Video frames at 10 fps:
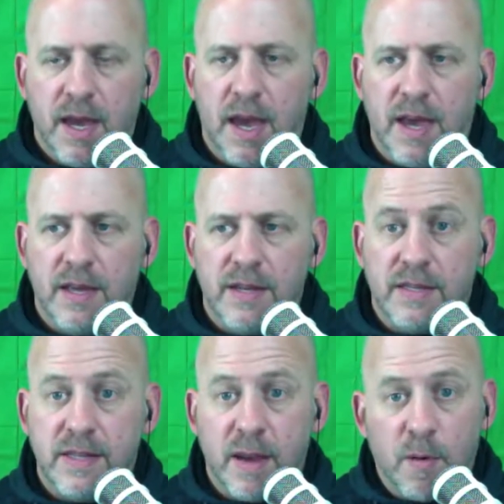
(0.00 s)
and
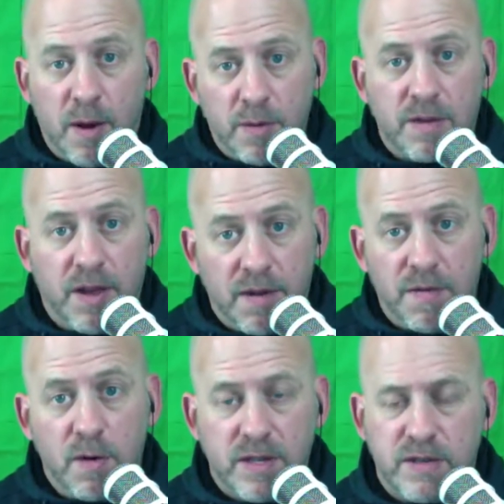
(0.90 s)
they were able to kind of
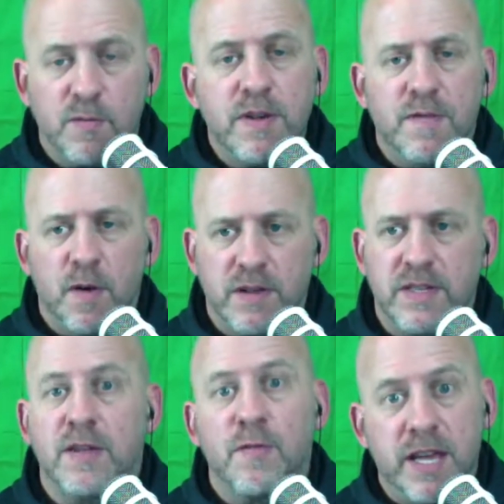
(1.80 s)
focus and refocus
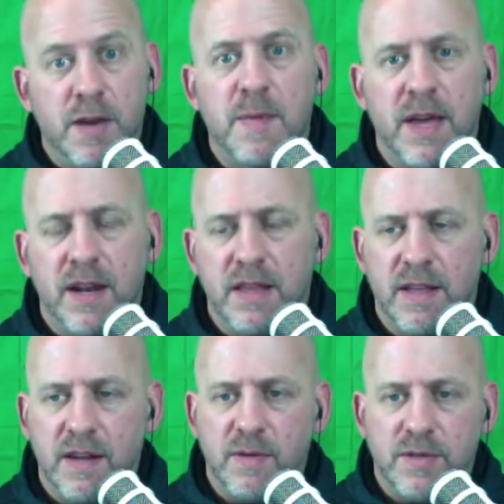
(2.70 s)
and then recommit. And
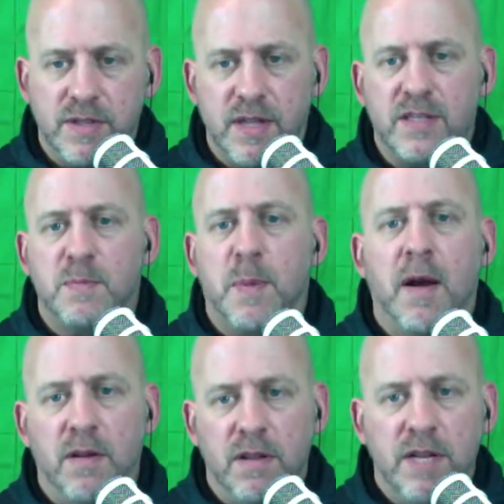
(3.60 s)
then it was that
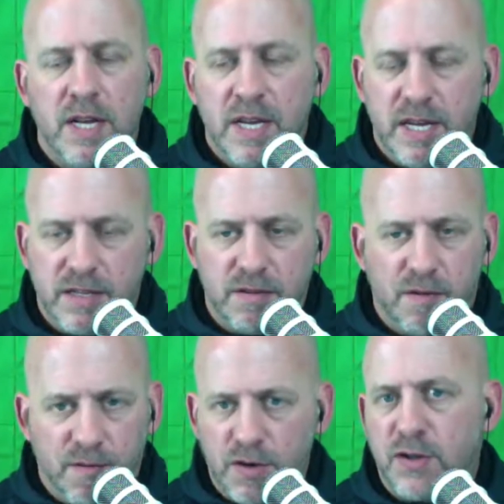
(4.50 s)
spiral. It's the
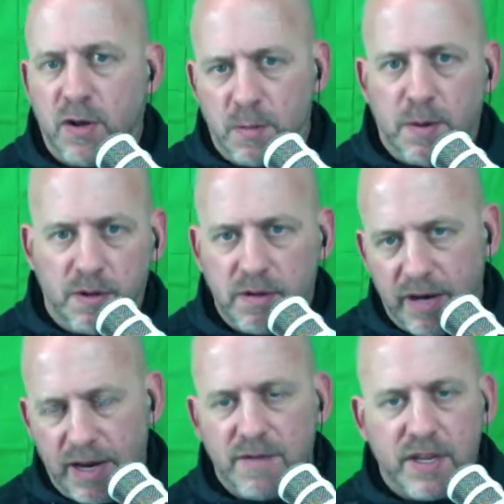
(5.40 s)
reverse toilet bowl.
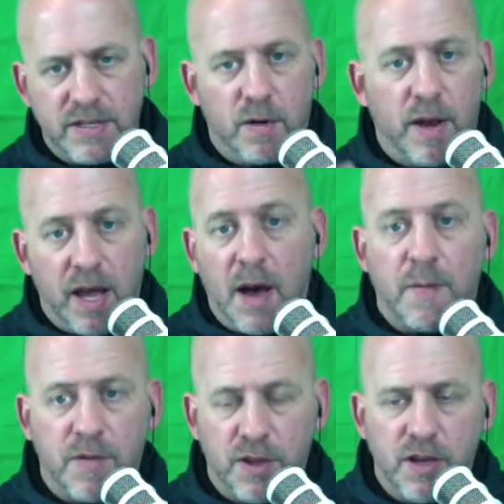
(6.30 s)
Like, everything's going up
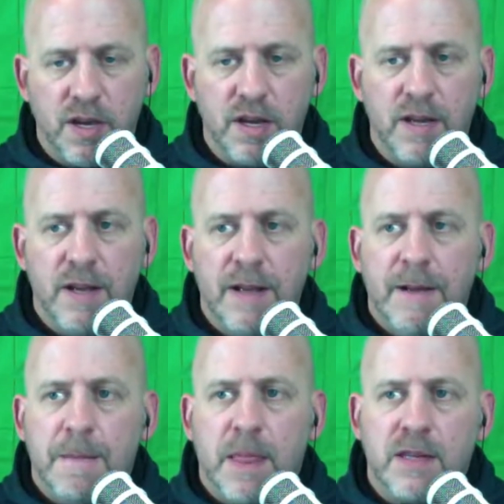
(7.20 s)
for the good.
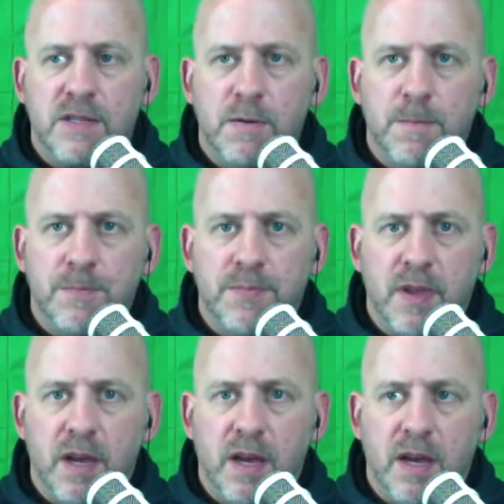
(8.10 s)
So
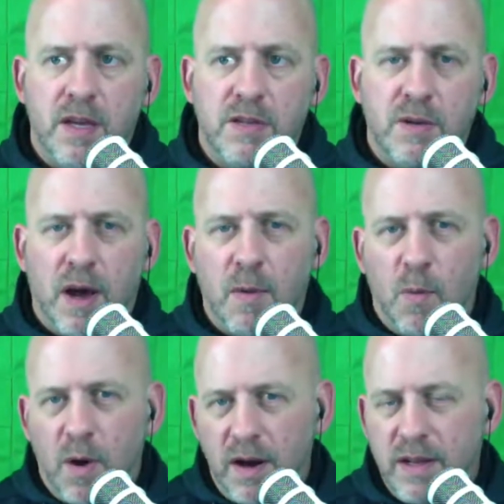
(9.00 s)
I
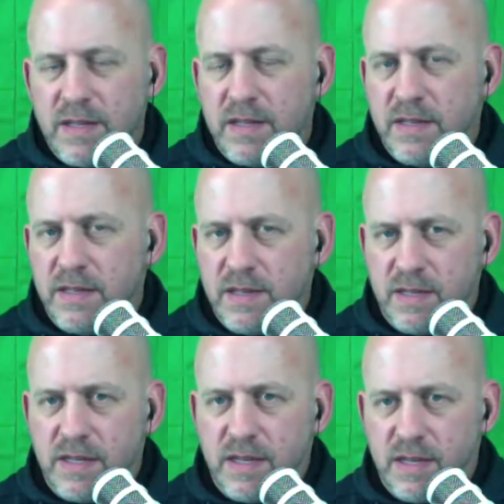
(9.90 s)
wanted to just
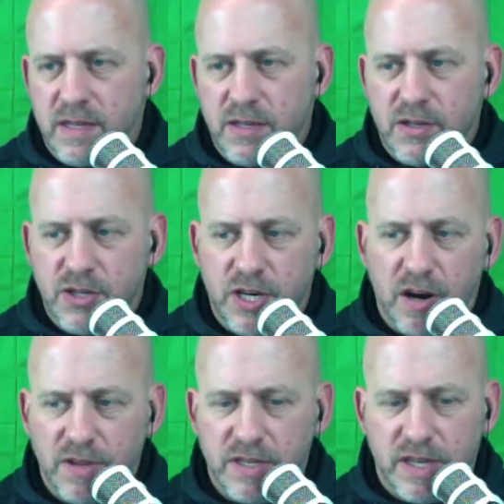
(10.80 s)

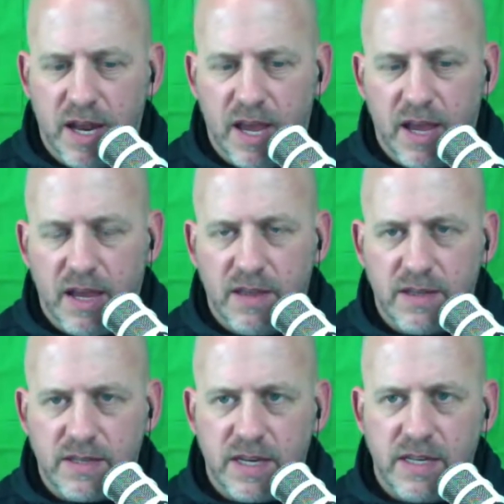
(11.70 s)
share this today,
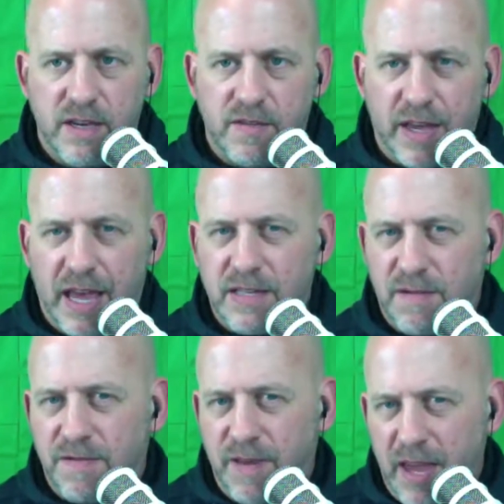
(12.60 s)
this idea of, like, as a
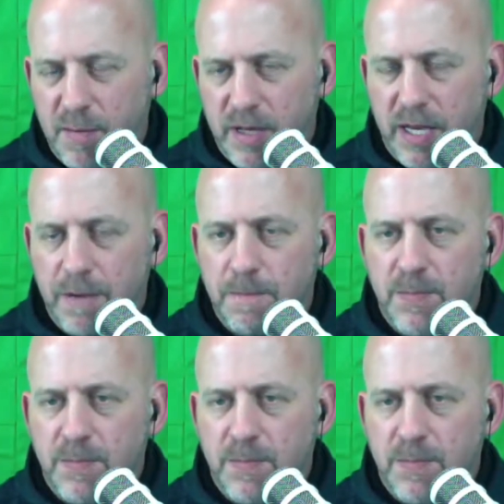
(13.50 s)
family,